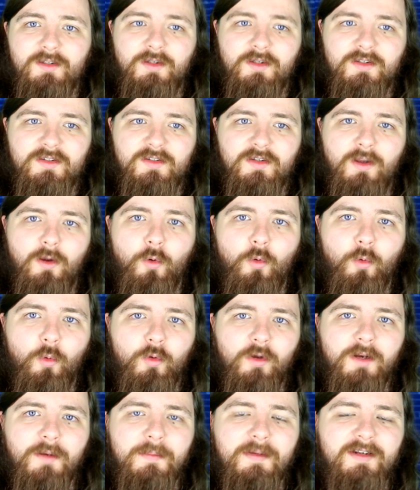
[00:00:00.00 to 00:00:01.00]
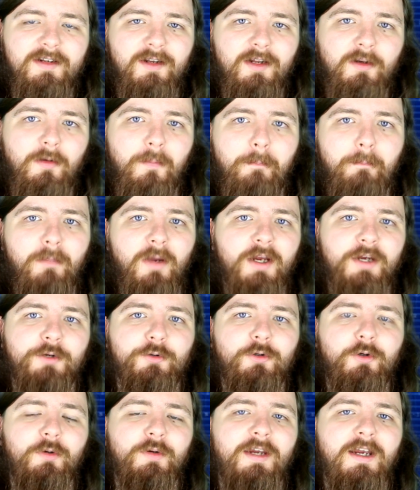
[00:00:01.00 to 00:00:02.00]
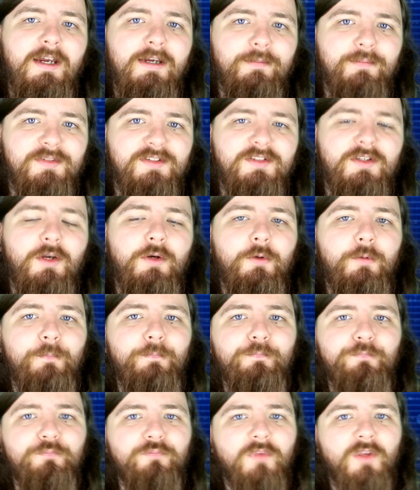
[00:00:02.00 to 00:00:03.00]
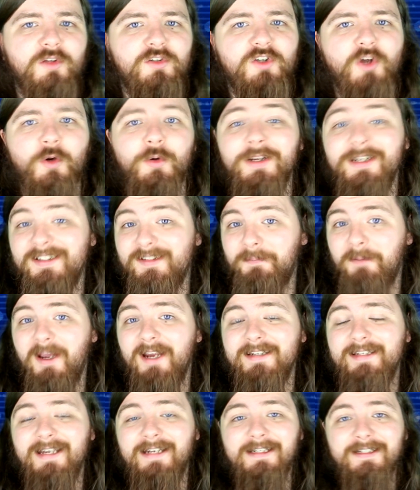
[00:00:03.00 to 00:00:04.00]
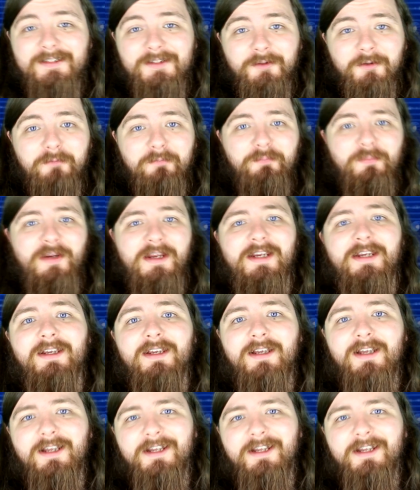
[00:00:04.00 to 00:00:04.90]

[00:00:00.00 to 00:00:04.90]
it's all going to be little micro games, so don't expect any sort of big,